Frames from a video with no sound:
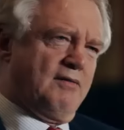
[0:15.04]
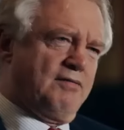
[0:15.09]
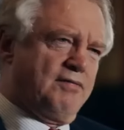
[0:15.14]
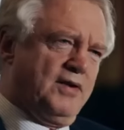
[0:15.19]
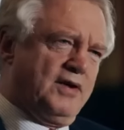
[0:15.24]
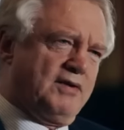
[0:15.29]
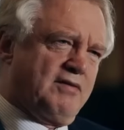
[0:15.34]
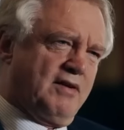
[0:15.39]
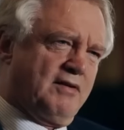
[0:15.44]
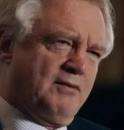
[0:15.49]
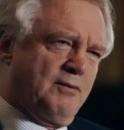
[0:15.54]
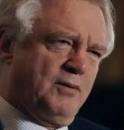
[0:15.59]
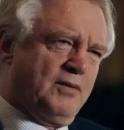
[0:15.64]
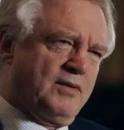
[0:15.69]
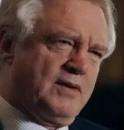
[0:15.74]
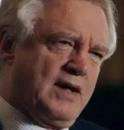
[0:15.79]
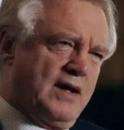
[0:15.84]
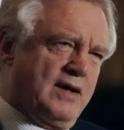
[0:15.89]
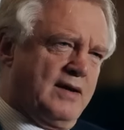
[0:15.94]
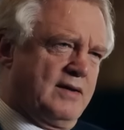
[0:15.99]
a free trade agreement
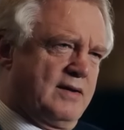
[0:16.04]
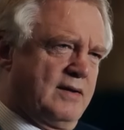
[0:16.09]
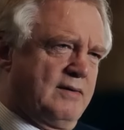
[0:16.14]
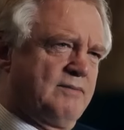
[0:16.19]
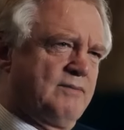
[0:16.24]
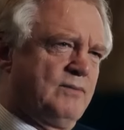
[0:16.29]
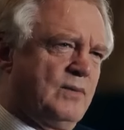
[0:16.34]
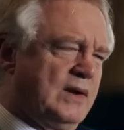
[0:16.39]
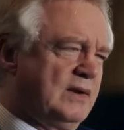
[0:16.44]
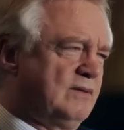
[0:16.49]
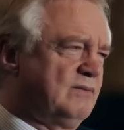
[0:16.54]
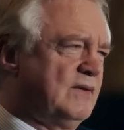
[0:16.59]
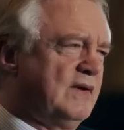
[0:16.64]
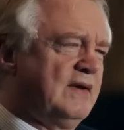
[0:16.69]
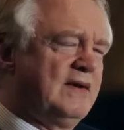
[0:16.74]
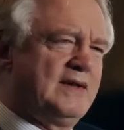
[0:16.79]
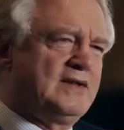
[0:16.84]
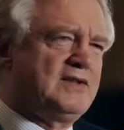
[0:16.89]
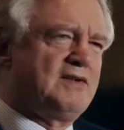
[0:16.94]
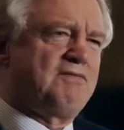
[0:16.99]
with Canada. Well,
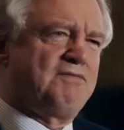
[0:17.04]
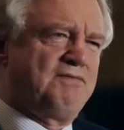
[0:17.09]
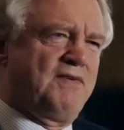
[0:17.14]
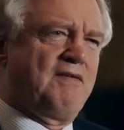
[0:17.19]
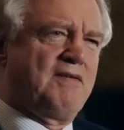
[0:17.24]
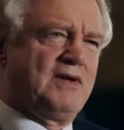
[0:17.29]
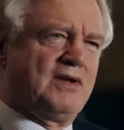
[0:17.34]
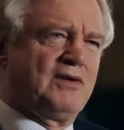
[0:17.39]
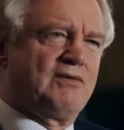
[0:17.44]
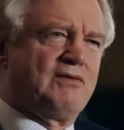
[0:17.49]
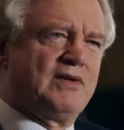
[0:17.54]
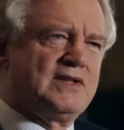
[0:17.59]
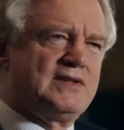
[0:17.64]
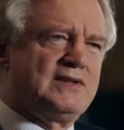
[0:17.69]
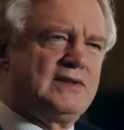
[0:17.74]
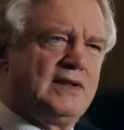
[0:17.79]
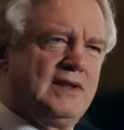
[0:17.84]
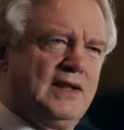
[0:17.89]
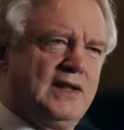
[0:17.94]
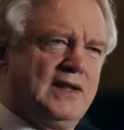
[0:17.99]
this is a very good reason to